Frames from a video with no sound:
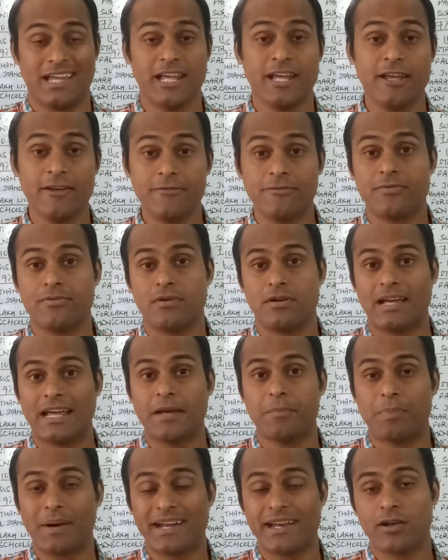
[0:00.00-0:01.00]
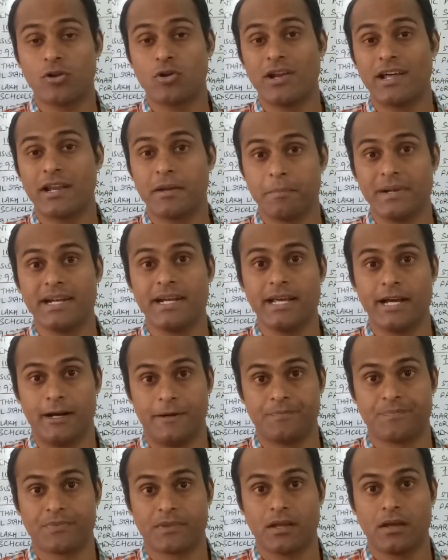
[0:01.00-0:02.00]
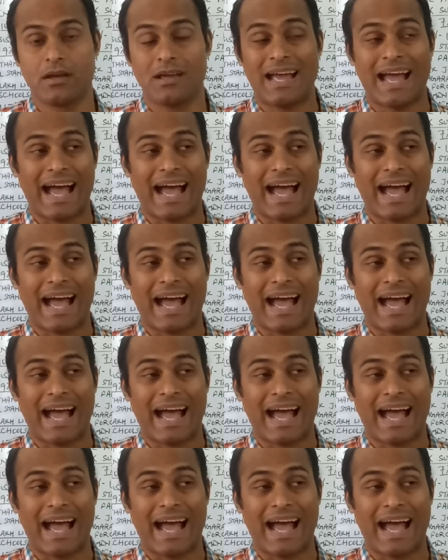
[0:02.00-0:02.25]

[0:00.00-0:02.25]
If a particular media,